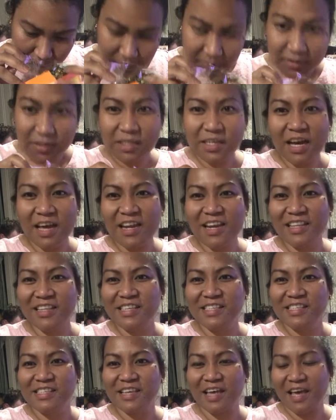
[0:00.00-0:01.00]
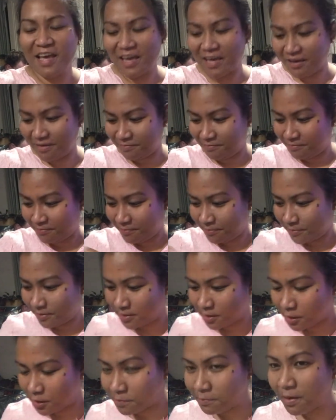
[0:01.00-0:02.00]
They kind of the same.
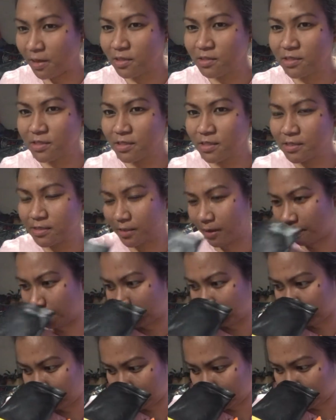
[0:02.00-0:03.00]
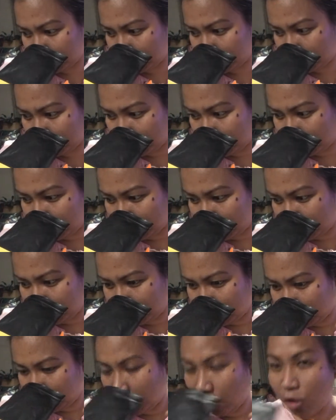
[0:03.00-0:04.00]
Smells the same.
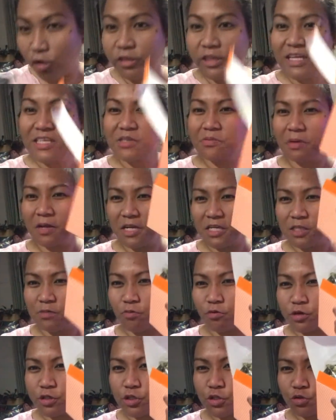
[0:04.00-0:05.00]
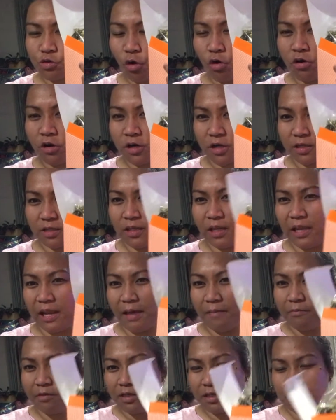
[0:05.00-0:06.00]
Oh, this one is more stronger. The
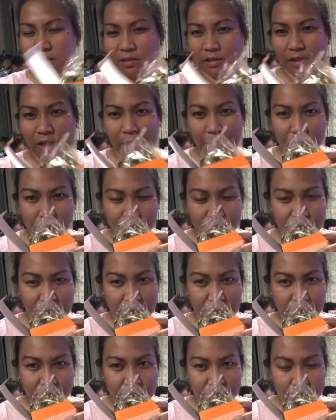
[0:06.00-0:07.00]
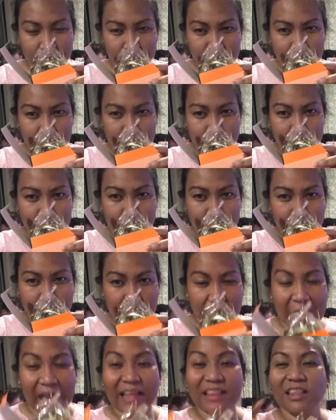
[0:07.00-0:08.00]
lemon flavor.
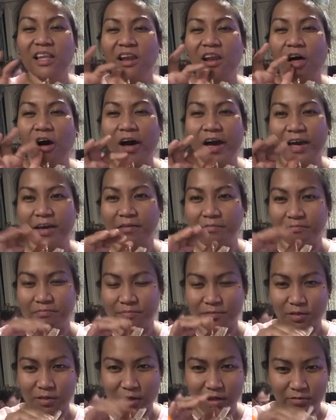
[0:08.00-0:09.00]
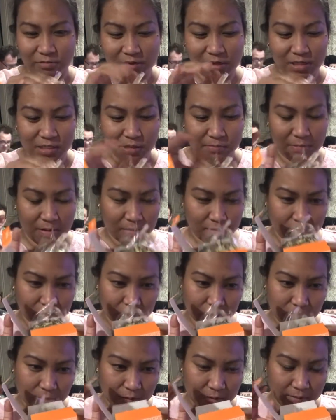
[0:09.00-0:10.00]
And the lime. You can really smell
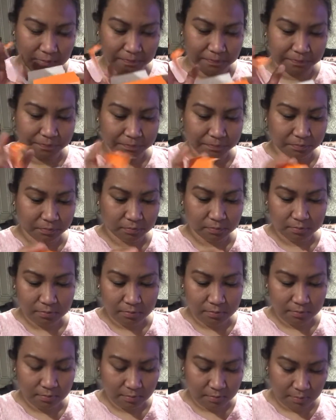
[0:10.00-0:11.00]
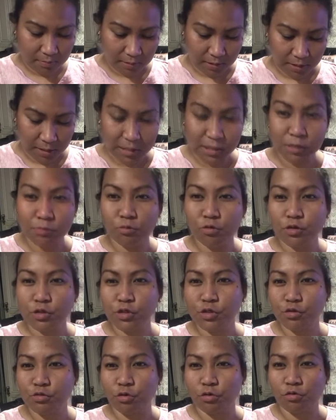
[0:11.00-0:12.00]
this one. It's more
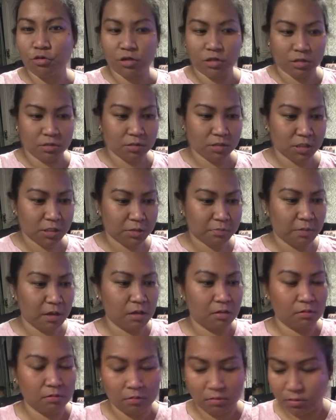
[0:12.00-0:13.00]
stronger smell.